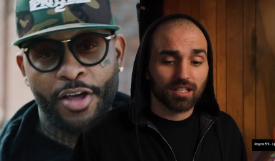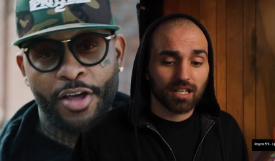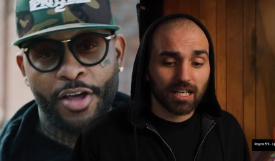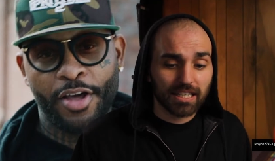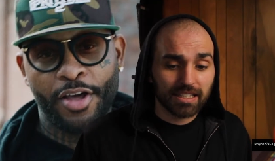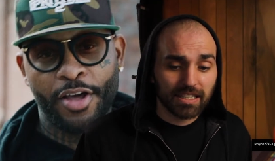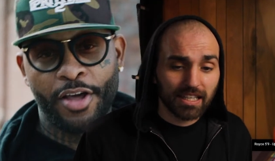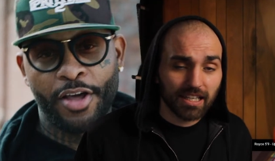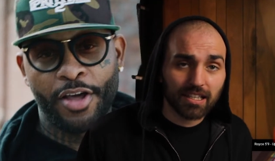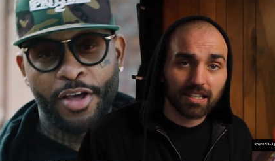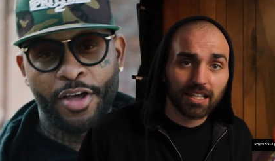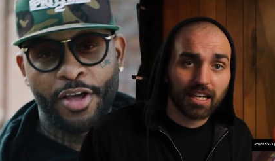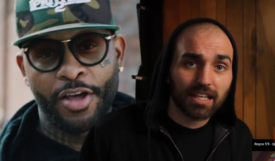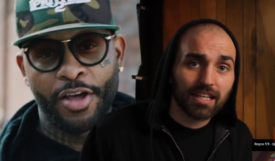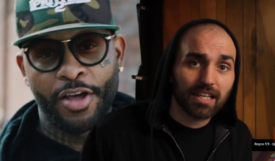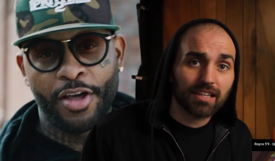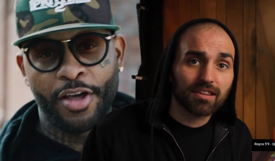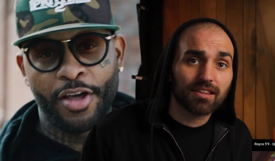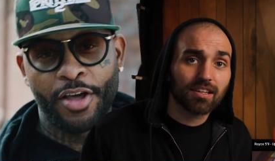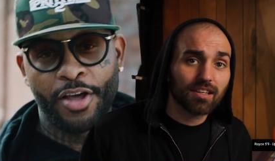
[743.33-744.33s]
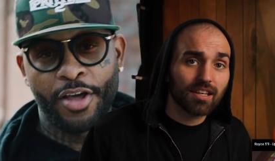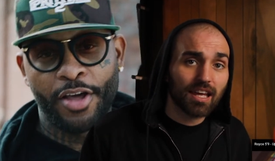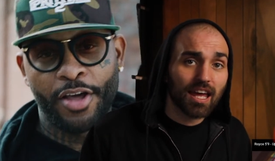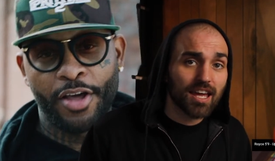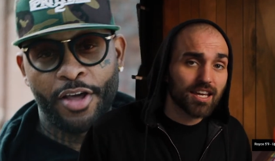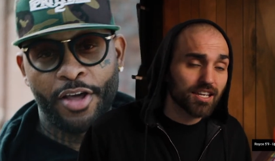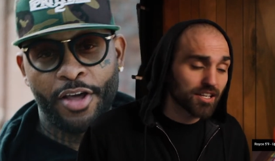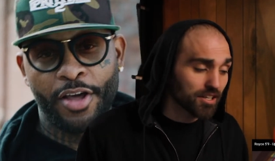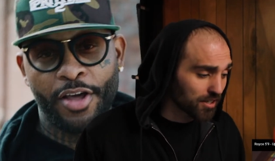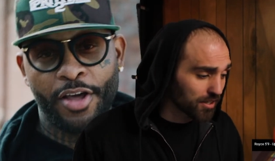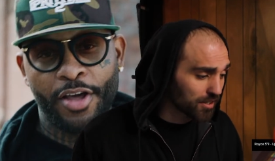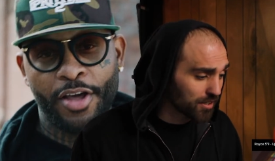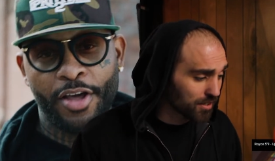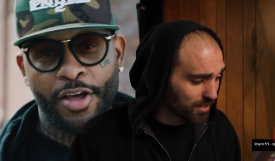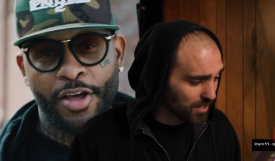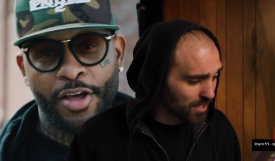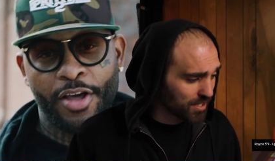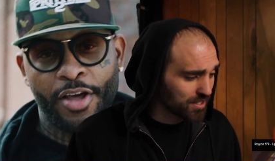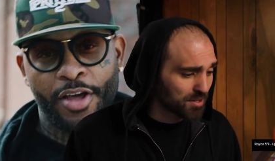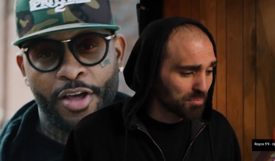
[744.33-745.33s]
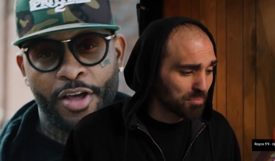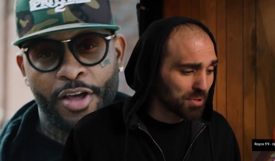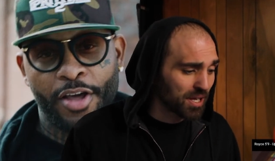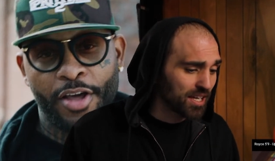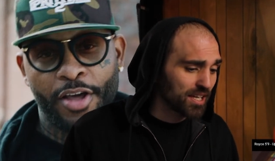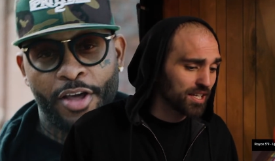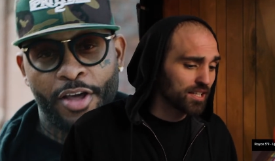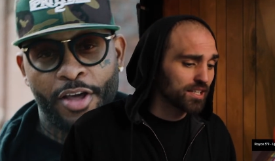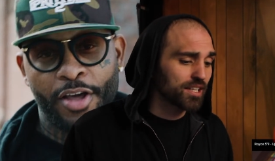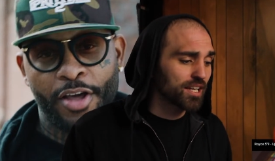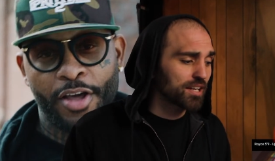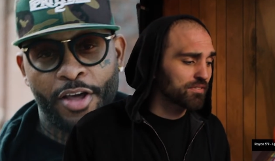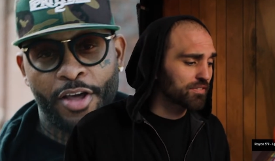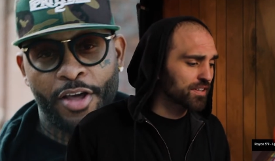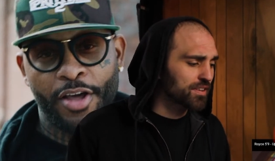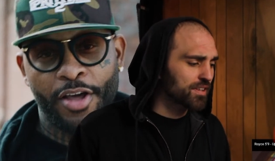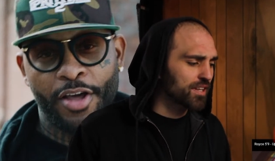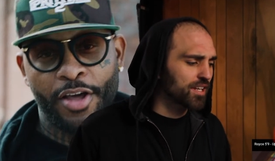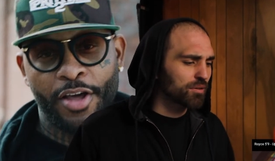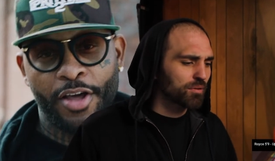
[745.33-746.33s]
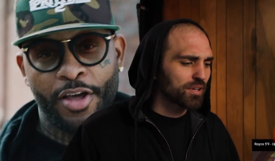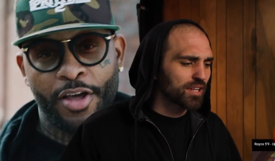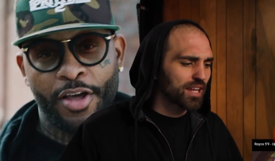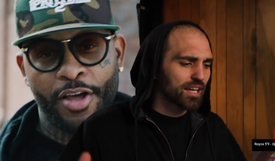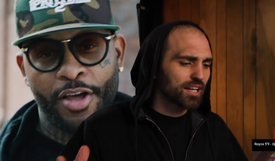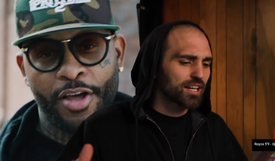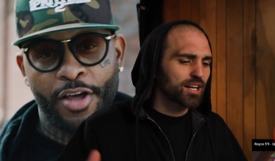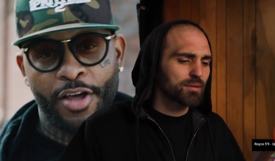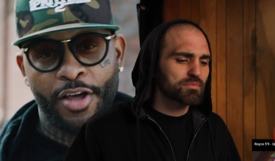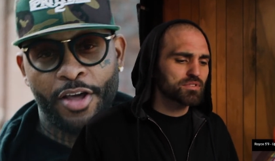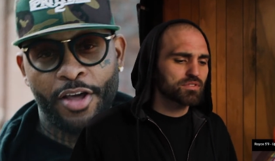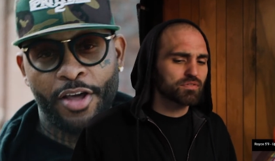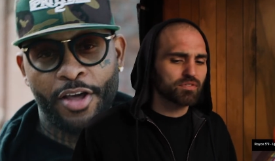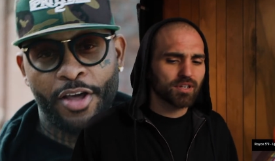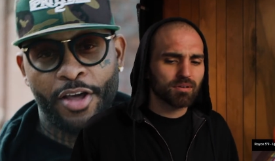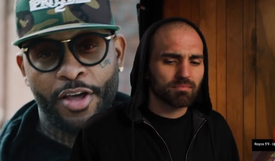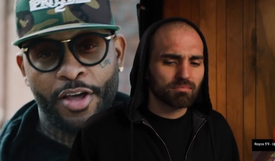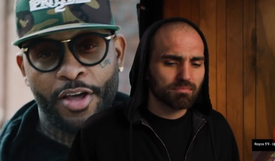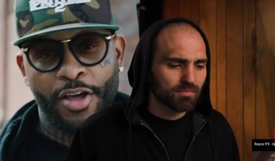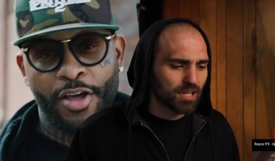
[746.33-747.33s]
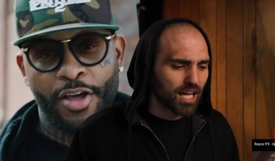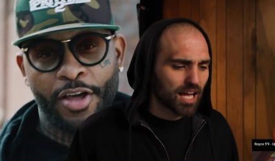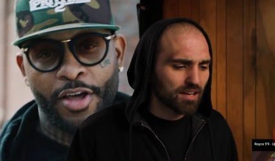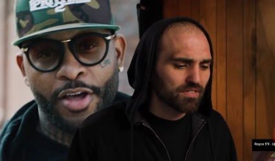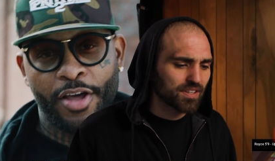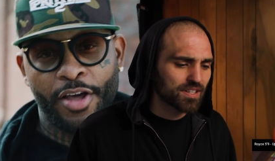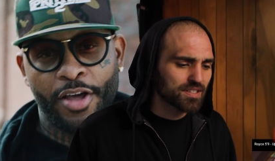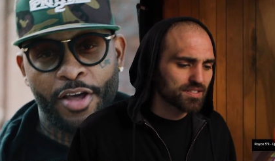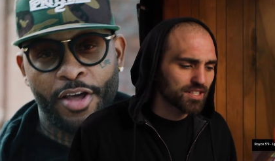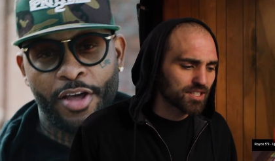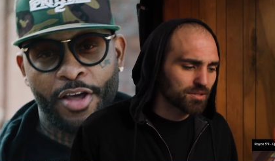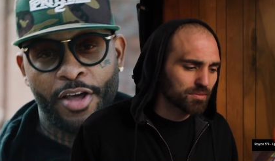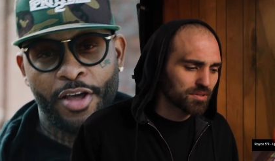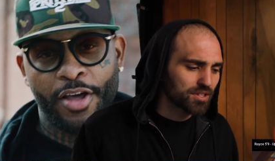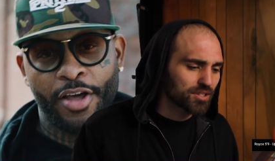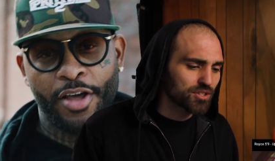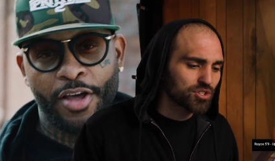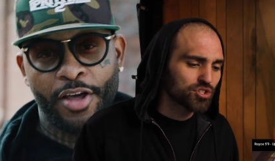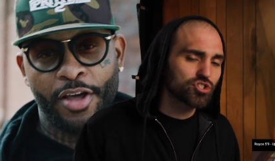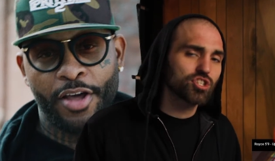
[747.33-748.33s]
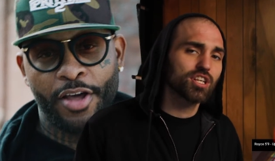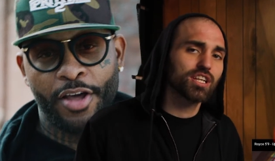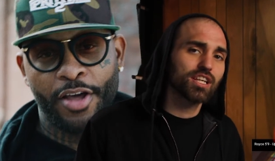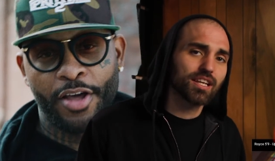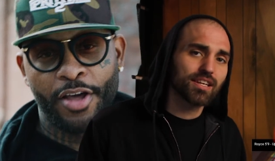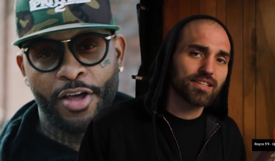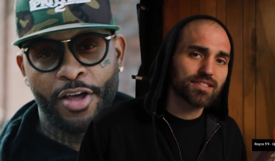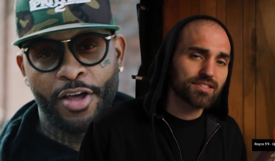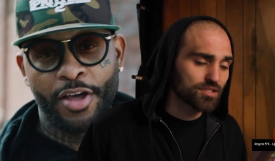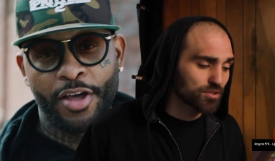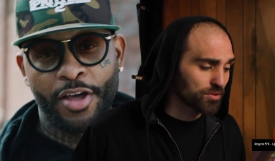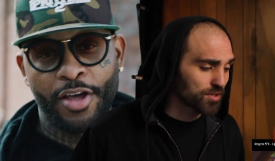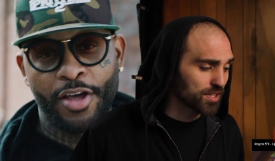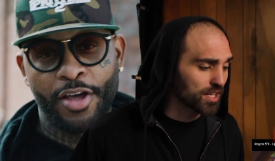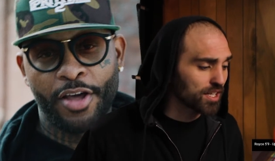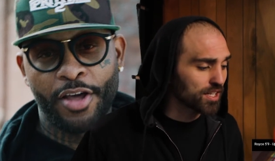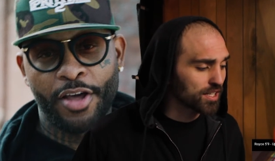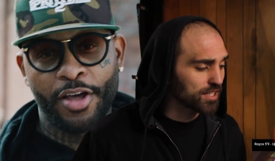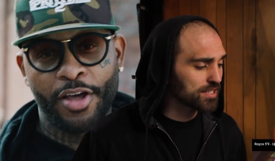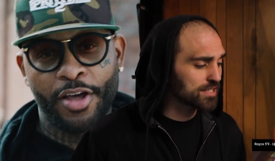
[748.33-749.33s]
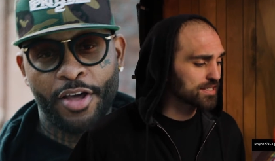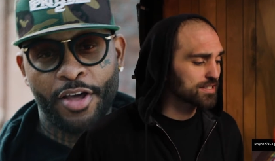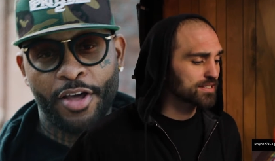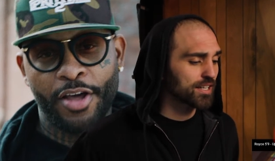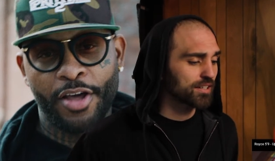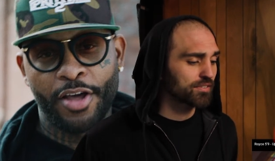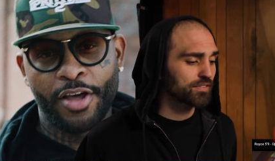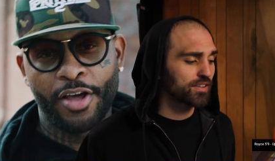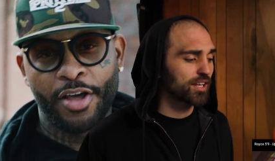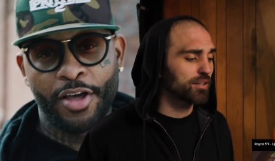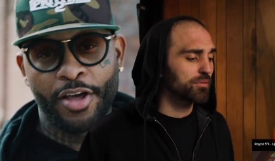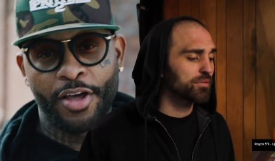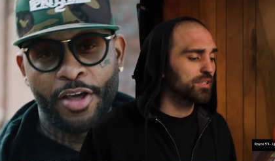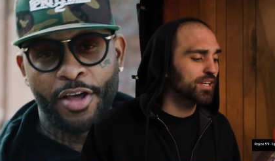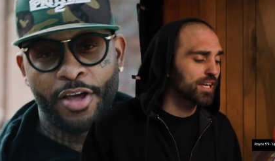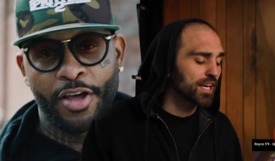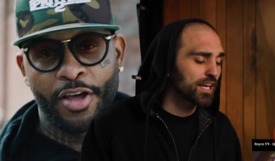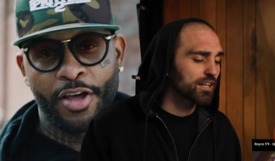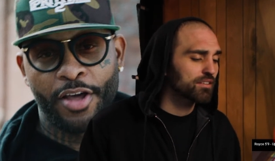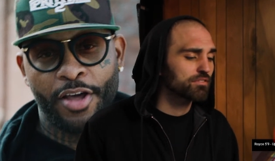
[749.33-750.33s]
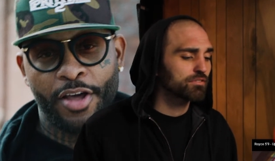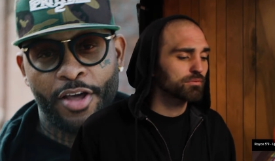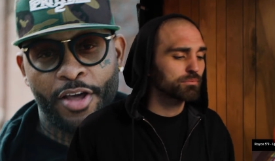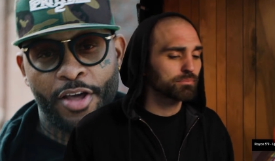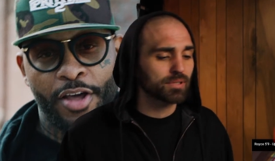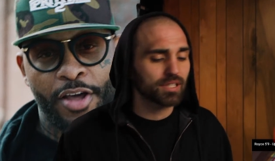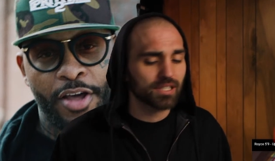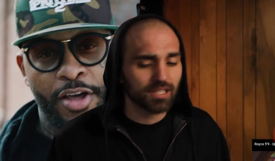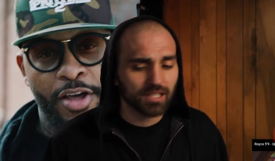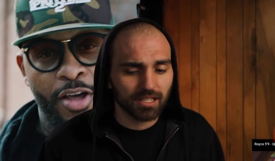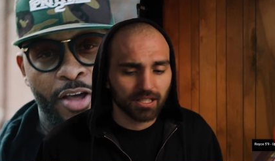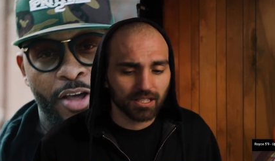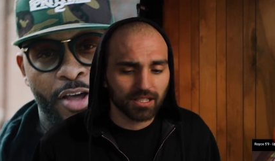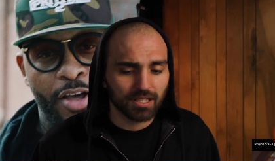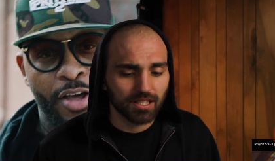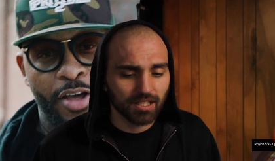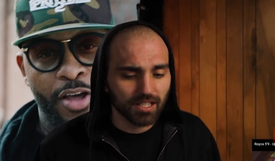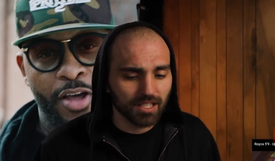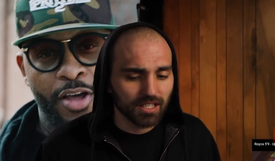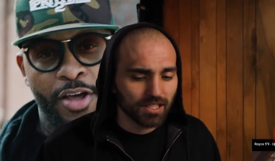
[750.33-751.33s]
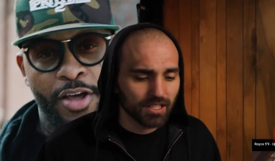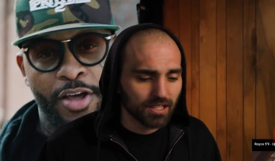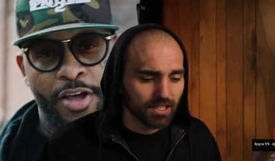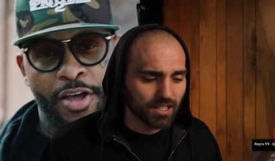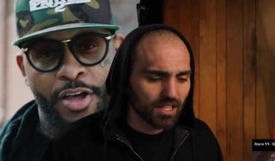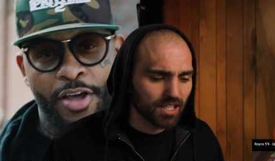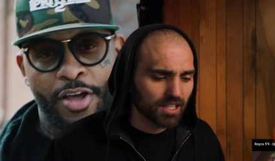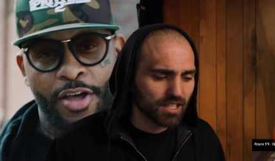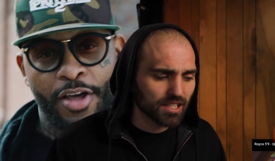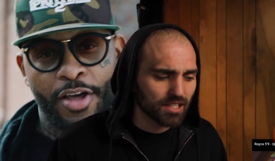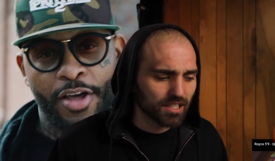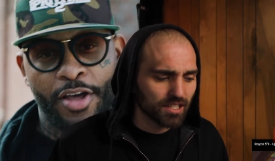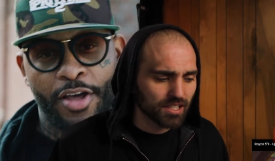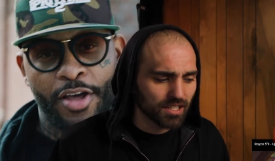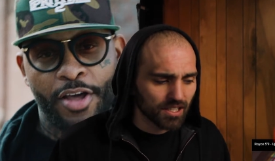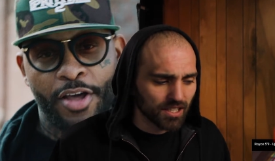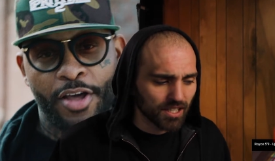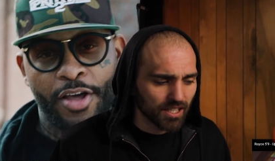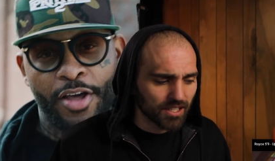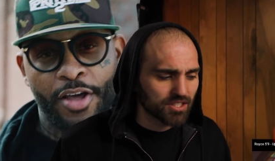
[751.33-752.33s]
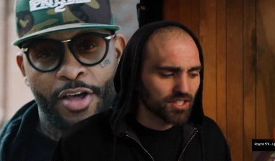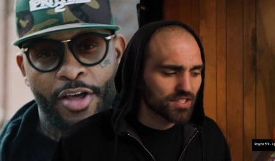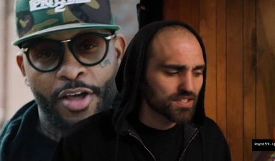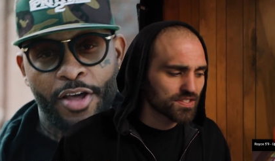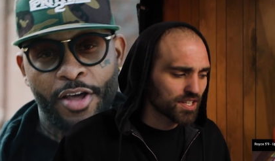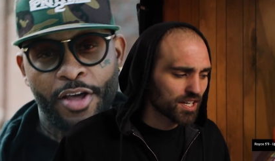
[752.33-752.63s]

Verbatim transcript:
Speaker 1: I get I get the anger and the pain and everything where that comes from, obviously with the shitty history and stuff that we have. But uh, yeah, it just